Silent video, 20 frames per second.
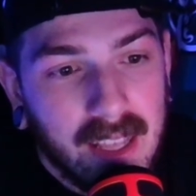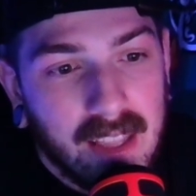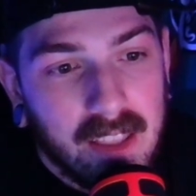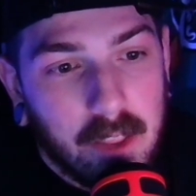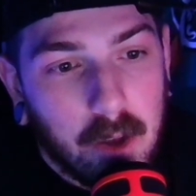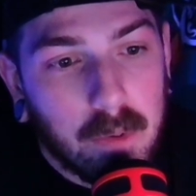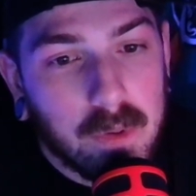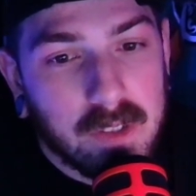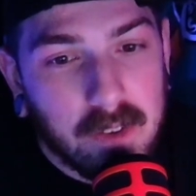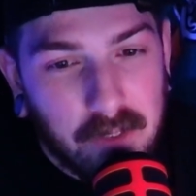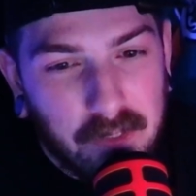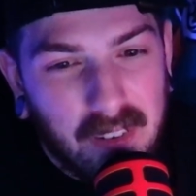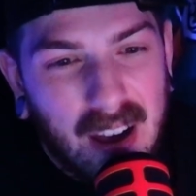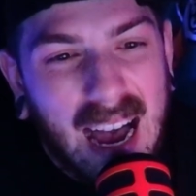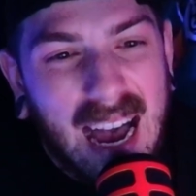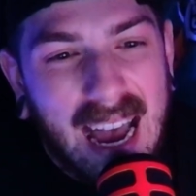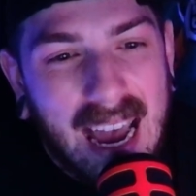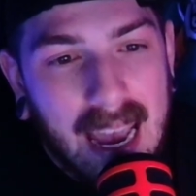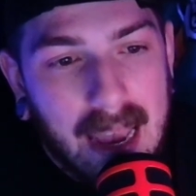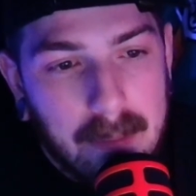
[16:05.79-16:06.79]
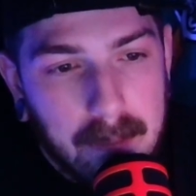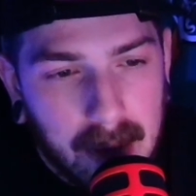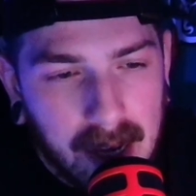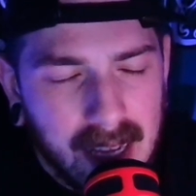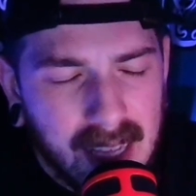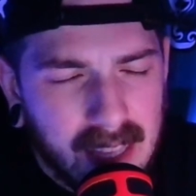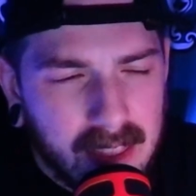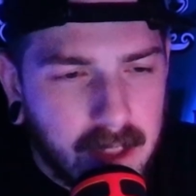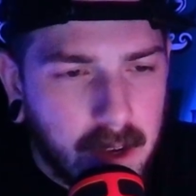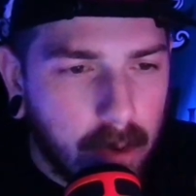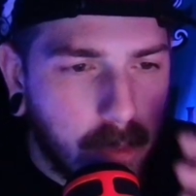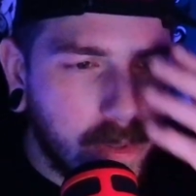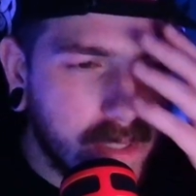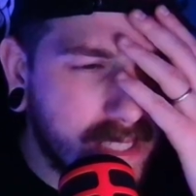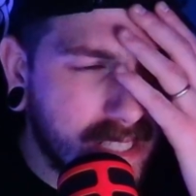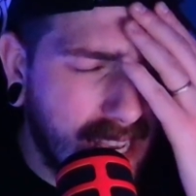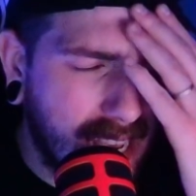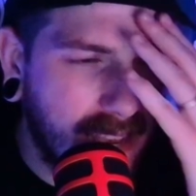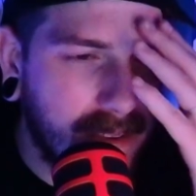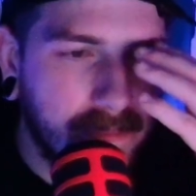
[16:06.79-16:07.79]
There was a vibe. There was
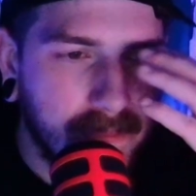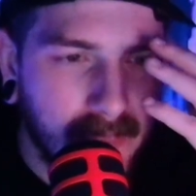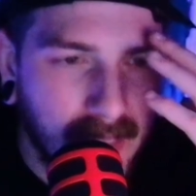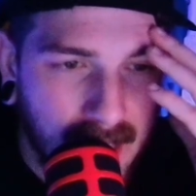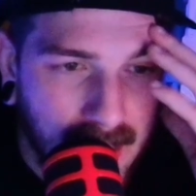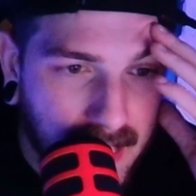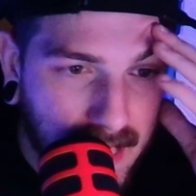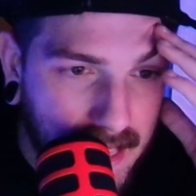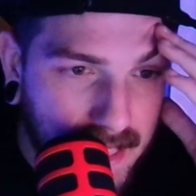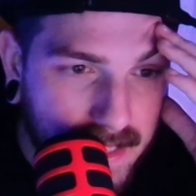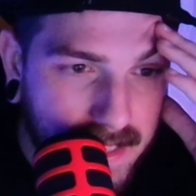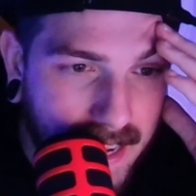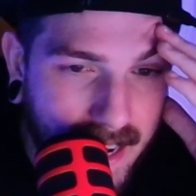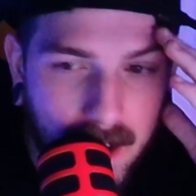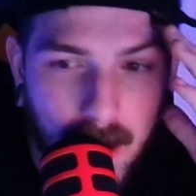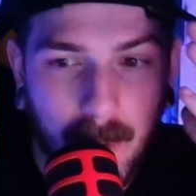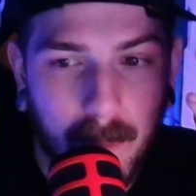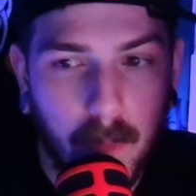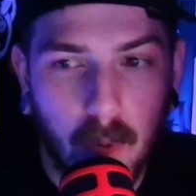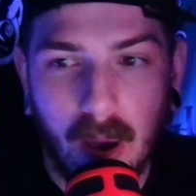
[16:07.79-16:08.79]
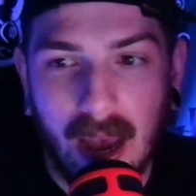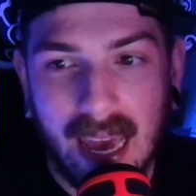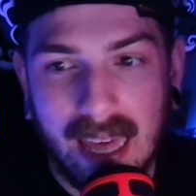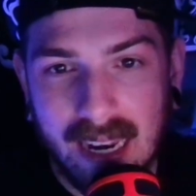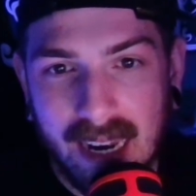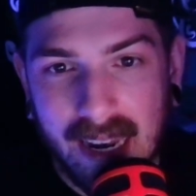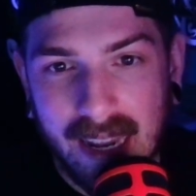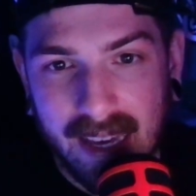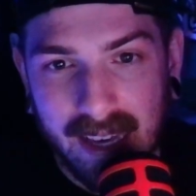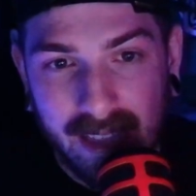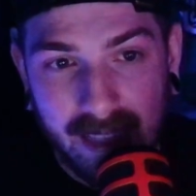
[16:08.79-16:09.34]
terrible editing,